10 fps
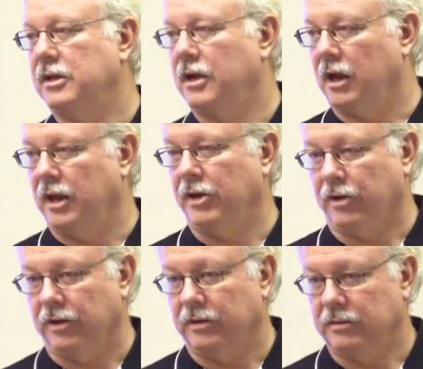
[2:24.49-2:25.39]

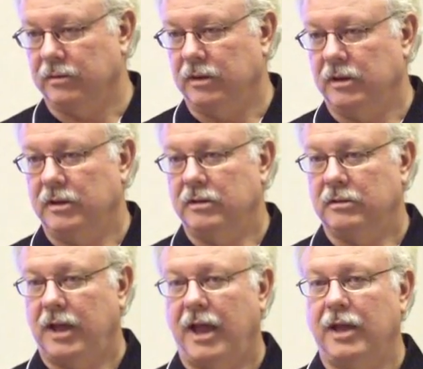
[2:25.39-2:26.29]
cleaner.
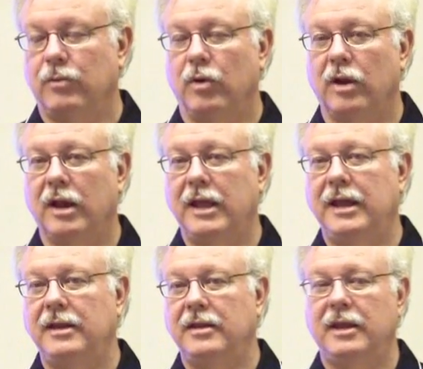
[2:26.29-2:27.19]
Okay, it will
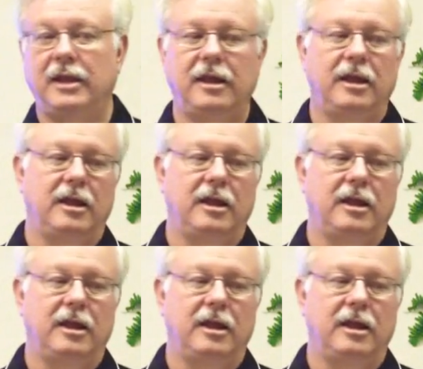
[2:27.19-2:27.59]
clean the